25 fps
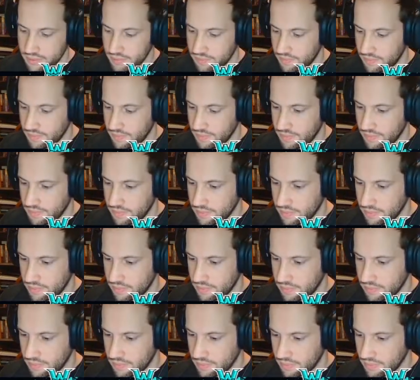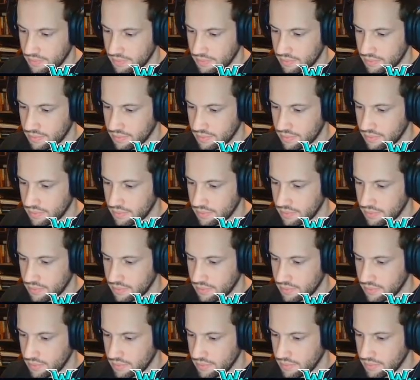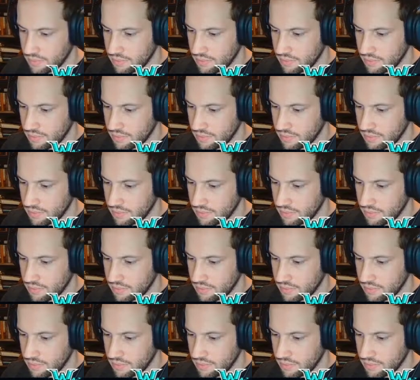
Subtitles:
Nobody speaks.